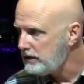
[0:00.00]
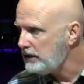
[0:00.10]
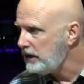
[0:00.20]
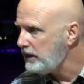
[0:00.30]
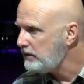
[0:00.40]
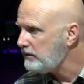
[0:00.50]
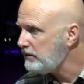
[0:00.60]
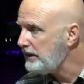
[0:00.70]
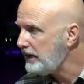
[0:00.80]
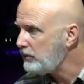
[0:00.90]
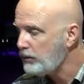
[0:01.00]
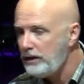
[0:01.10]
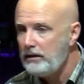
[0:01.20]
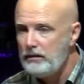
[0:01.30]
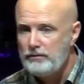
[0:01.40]
Uh, get
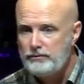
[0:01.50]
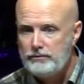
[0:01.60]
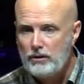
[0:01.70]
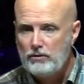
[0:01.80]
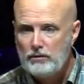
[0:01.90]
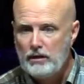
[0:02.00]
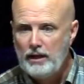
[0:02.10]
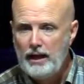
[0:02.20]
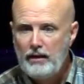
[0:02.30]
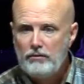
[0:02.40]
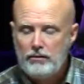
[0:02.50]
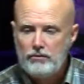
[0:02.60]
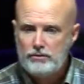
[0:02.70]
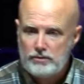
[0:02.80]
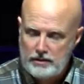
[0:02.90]
rid of, don't allow
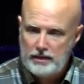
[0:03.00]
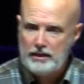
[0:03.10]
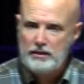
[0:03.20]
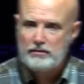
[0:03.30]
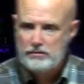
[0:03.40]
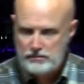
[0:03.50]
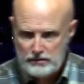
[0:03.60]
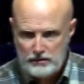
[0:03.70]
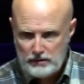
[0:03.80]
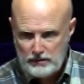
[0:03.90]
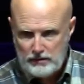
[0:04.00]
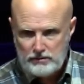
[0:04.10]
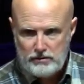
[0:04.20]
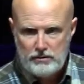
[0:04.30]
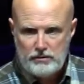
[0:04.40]
those things
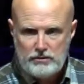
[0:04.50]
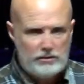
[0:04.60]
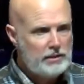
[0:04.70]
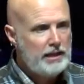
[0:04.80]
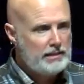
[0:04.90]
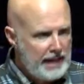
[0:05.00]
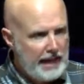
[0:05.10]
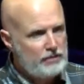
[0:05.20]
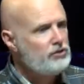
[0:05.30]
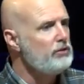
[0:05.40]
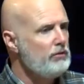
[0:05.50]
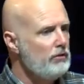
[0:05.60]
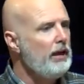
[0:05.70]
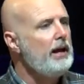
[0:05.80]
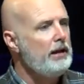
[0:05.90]
to, to stay attached to
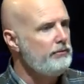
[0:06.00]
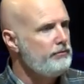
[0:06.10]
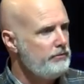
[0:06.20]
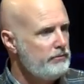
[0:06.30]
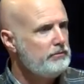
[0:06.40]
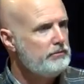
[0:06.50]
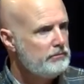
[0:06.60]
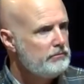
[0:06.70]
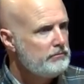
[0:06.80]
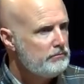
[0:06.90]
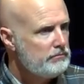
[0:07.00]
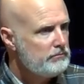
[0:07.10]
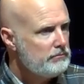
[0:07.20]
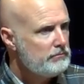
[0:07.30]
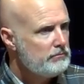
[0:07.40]
your life.
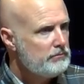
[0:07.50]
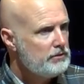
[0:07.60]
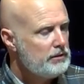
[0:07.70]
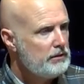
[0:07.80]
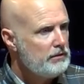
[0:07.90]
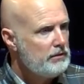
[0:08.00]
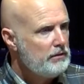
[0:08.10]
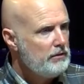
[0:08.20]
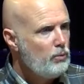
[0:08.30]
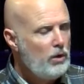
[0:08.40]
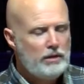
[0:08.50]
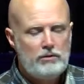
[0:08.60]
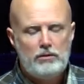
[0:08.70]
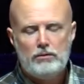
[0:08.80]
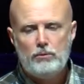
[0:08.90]
See, what
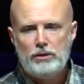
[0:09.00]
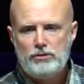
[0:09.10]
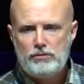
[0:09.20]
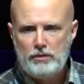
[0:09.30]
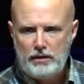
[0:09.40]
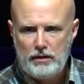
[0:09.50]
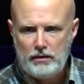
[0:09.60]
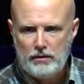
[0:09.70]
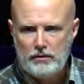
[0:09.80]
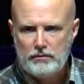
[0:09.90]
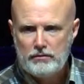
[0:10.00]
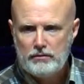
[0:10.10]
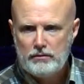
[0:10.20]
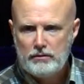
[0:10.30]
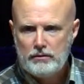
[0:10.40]
you, what you hear,
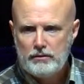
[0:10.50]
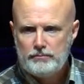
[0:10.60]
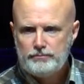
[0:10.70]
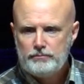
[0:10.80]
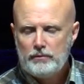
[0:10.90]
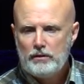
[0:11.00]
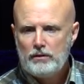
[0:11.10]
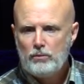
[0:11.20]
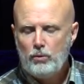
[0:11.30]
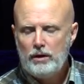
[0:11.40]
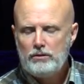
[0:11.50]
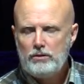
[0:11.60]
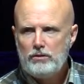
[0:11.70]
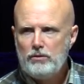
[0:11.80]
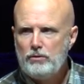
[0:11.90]
what
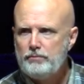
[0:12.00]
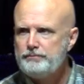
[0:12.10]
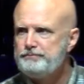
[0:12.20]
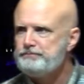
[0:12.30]
you